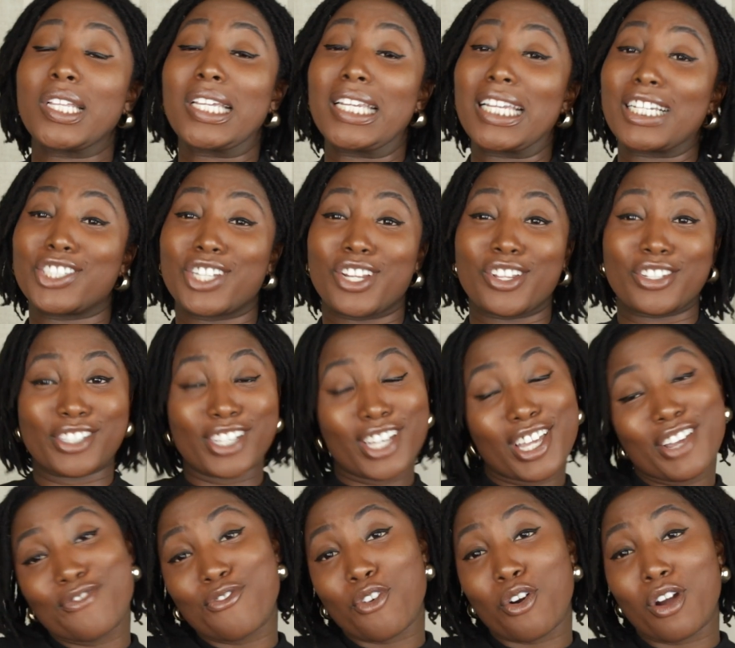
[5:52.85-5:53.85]
The connection I was
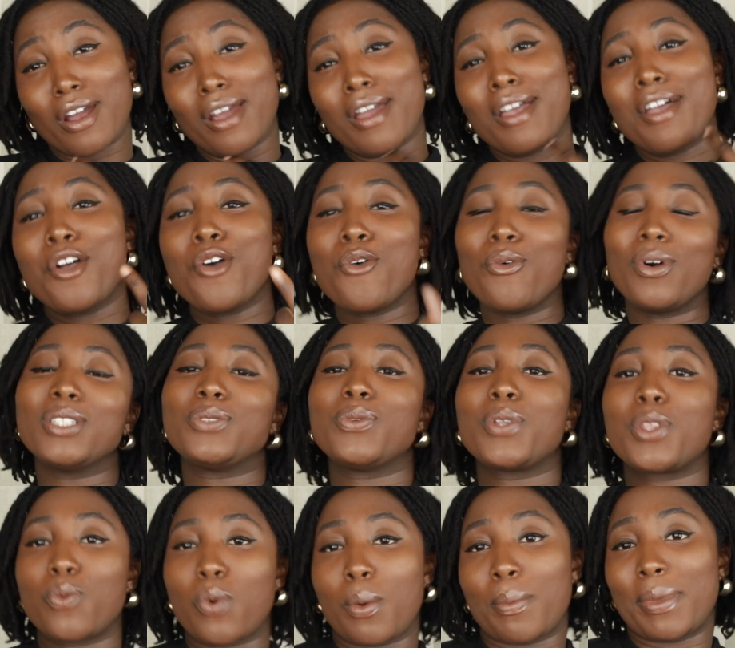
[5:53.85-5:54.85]
looking for was
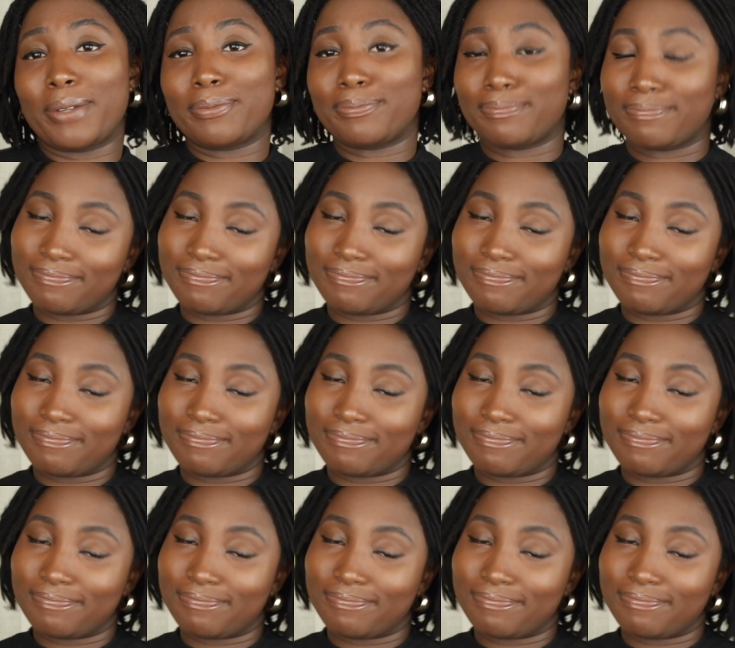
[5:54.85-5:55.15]
with a woman.